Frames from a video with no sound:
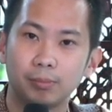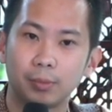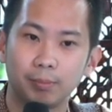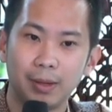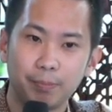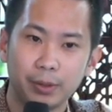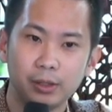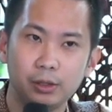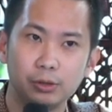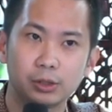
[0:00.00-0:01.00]
people
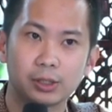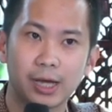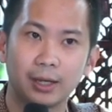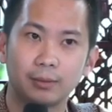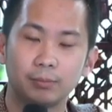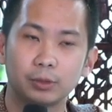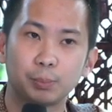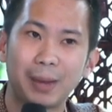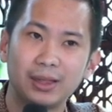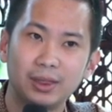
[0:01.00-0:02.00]
use like
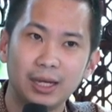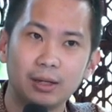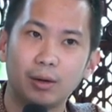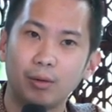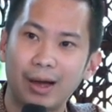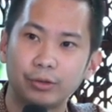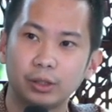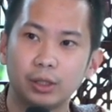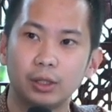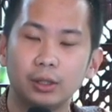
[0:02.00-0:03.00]
spending around
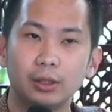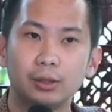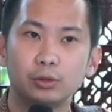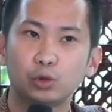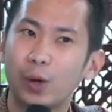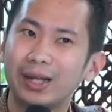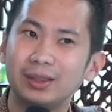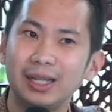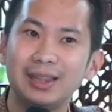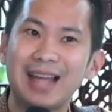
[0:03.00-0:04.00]

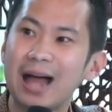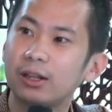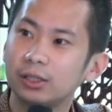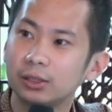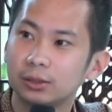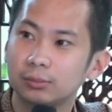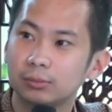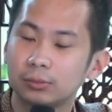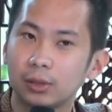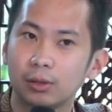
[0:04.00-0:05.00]
$20
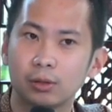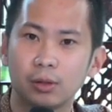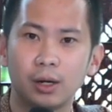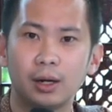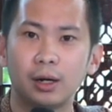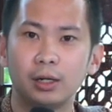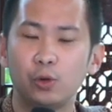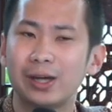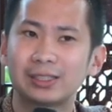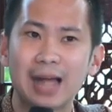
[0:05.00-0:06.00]

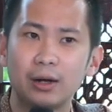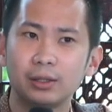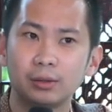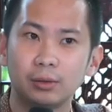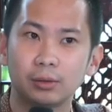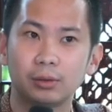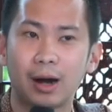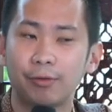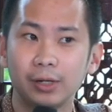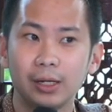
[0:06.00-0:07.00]
US dollar
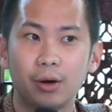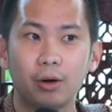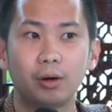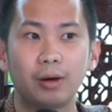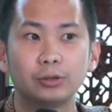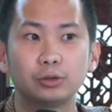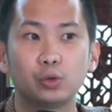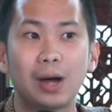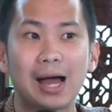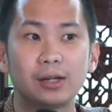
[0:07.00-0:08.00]
roughly, or around
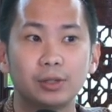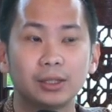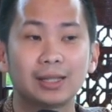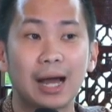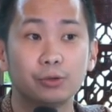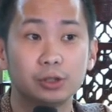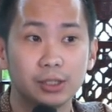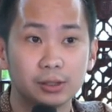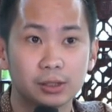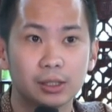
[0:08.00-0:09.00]

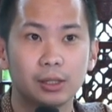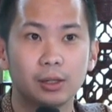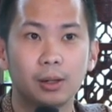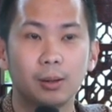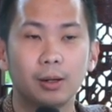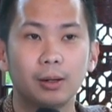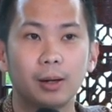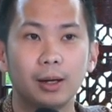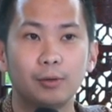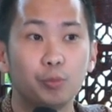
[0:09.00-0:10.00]
200,000
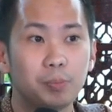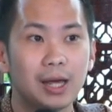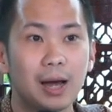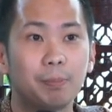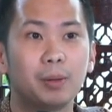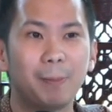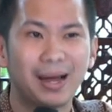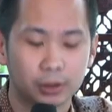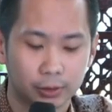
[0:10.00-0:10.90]
rupiah per month.